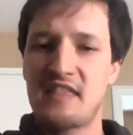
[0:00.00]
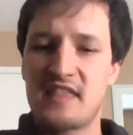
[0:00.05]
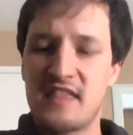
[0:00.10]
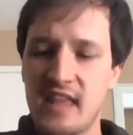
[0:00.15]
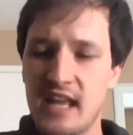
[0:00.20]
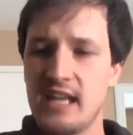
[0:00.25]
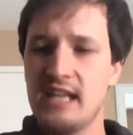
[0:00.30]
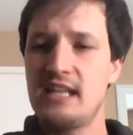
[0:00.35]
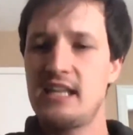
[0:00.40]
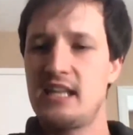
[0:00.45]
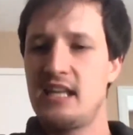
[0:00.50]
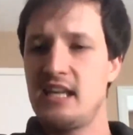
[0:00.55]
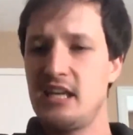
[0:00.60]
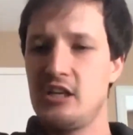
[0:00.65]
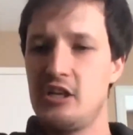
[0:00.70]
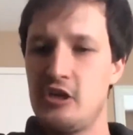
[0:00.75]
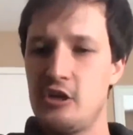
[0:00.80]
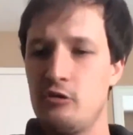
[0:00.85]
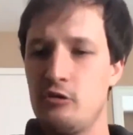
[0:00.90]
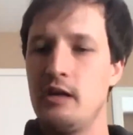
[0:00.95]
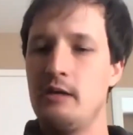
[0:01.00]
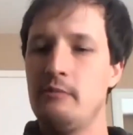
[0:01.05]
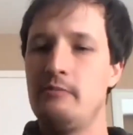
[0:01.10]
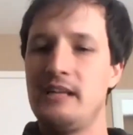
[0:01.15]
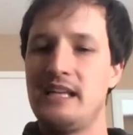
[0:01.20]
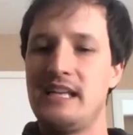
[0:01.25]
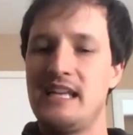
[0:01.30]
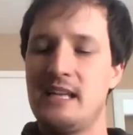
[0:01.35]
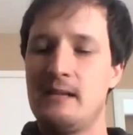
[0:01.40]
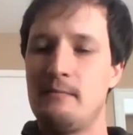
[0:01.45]
thanking you and
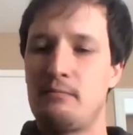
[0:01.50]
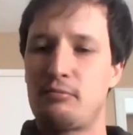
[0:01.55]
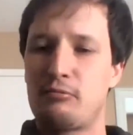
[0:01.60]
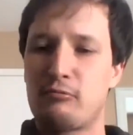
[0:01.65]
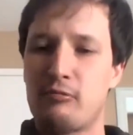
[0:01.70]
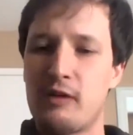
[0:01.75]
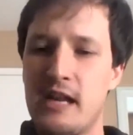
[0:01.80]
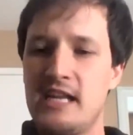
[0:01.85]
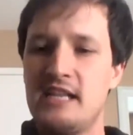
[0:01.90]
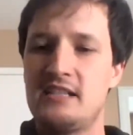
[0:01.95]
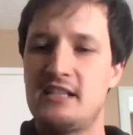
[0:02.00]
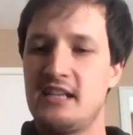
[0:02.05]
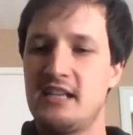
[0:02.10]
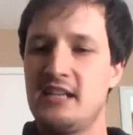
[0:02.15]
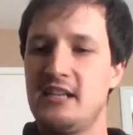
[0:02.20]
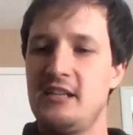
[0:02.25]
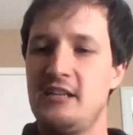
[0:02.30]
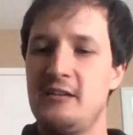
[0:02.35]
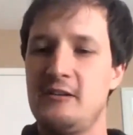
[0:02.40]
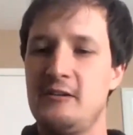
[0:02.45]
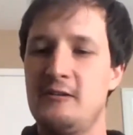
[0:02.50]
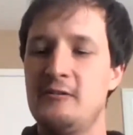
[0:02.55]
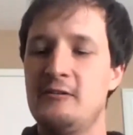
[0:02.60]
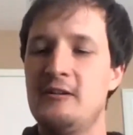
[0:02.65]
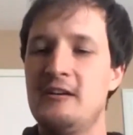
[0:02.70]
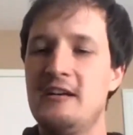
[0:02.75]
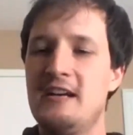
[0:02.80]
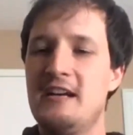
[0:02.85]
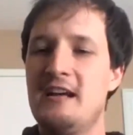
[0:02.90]
begin praising you